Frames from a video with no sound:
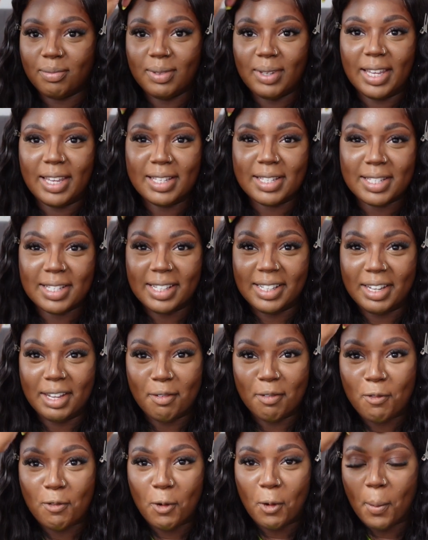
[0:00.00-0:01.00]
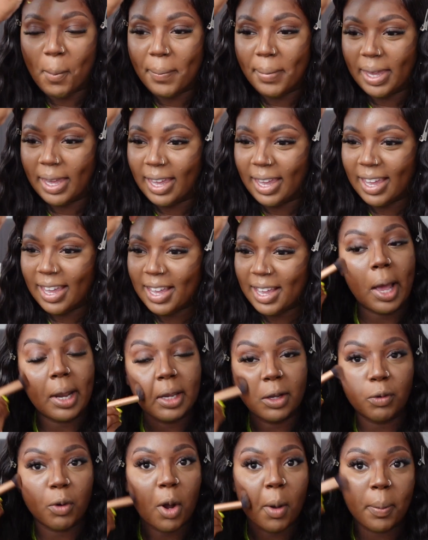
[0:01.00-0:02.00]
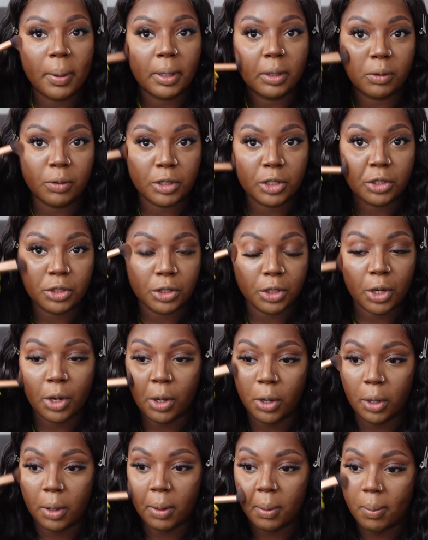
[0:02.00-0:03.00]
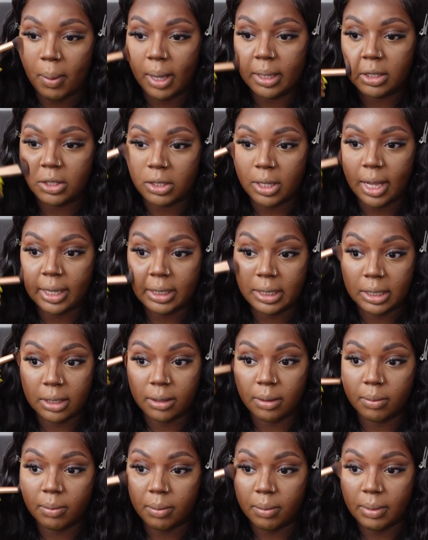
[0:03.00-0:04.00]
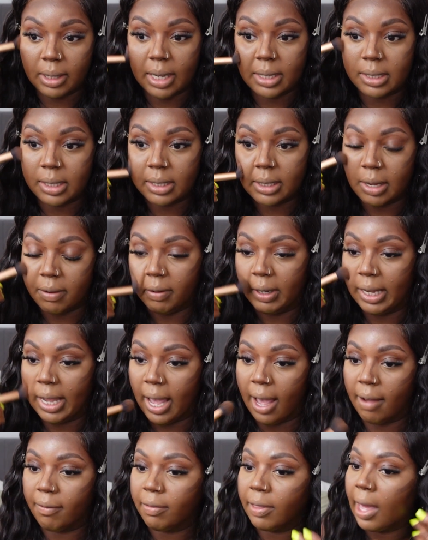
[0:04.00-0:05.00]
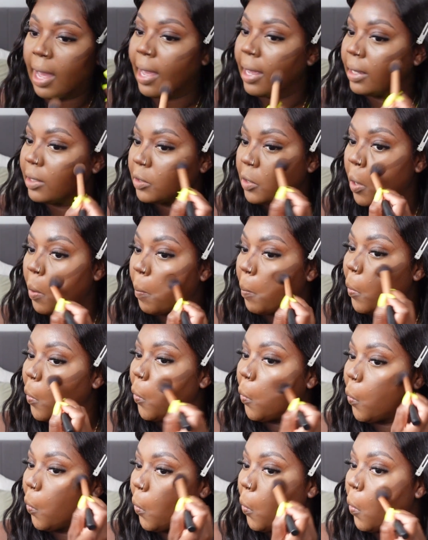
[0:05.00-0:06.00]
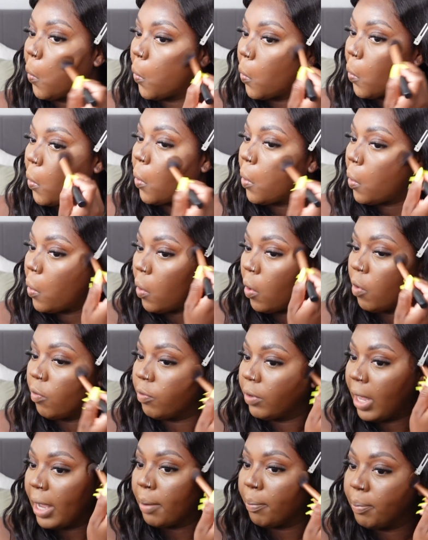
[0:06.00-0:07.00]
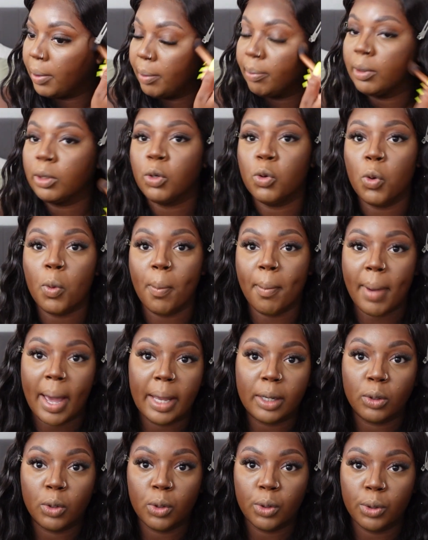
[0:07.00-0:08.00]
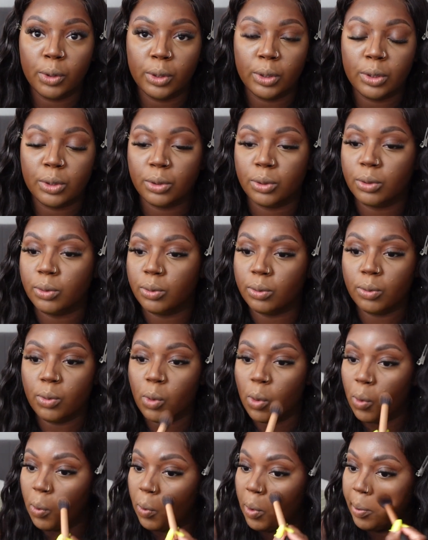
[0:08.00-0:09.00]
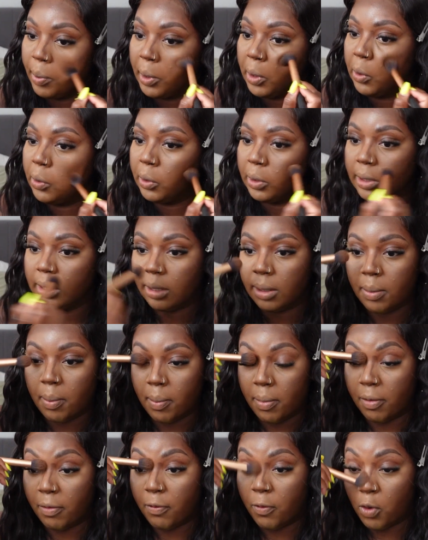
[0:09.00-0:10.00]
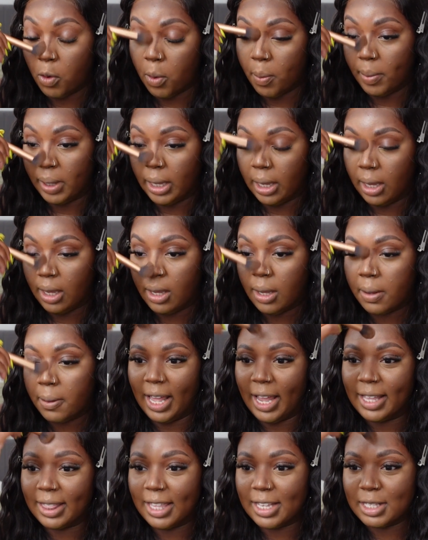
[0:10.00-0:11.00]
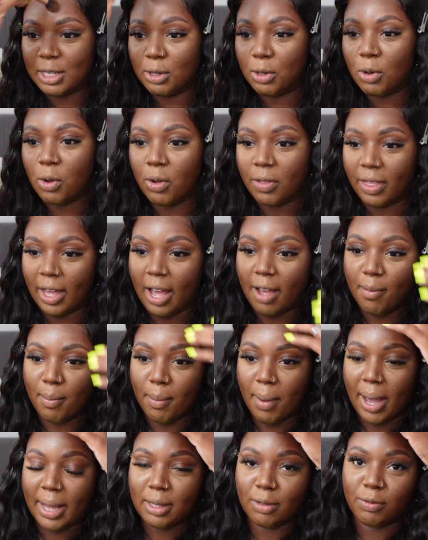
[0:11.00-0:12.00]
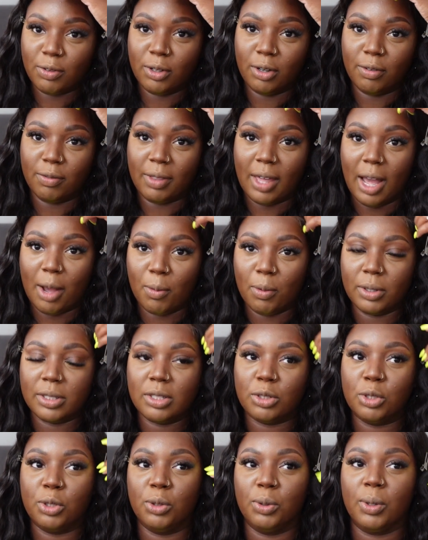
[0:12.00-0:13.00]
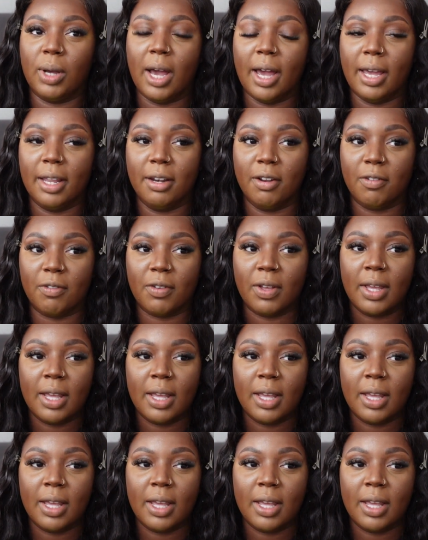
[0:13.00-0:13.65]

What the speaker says: easily for me. I didn't grow up in a Christian home. I didn't necessarily have that example of like biblical manhood or womanhood before me. Like, there's a lot that I'm mindful of that I want to kind of